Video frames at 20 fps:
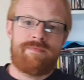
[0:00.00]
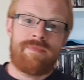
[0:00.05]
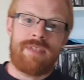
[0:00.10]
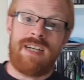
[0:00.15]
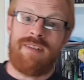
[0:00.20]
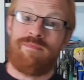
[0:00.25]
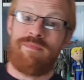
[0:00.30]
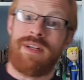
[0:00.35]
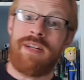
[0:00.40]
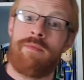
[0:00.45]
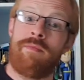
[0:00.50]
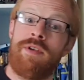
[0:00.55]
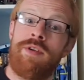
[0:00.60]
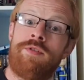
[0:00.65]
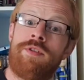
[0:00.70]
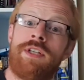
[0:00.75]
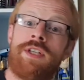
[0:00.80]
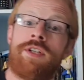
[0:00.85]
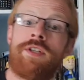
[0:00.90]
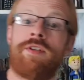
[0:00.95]
I've been a
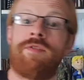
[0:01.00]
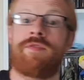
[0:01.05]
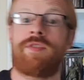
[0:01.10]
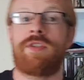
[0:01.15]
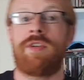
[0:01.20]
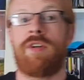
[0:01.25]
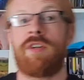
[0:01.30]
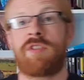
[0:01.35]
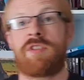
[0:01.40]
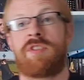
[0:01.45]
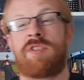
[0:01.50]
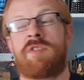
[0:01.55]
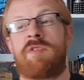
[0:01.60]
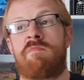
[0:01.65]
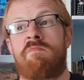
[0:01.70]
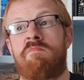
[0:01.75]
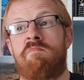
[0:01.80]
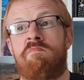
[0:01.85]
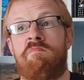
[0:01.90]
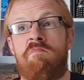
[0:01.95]
musician of sorts,
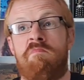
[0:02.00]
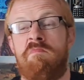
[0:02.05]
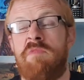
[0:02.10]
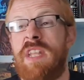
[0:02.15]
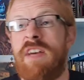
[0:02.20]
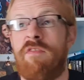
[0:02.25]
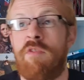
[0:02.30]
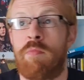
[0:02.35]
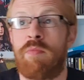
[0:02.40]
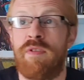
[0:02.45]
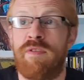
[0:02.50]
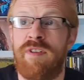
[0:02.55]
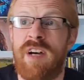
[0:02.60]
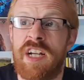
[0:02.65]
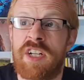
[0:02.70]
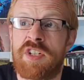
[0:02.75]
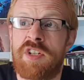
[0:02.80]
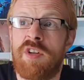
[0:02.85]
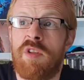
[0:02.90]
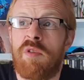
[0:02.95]
never
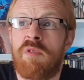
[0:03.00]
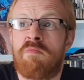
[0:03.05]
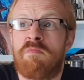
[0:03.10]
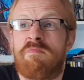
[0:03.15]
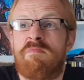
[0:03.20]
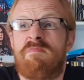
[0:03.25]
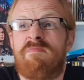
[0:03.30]
professional.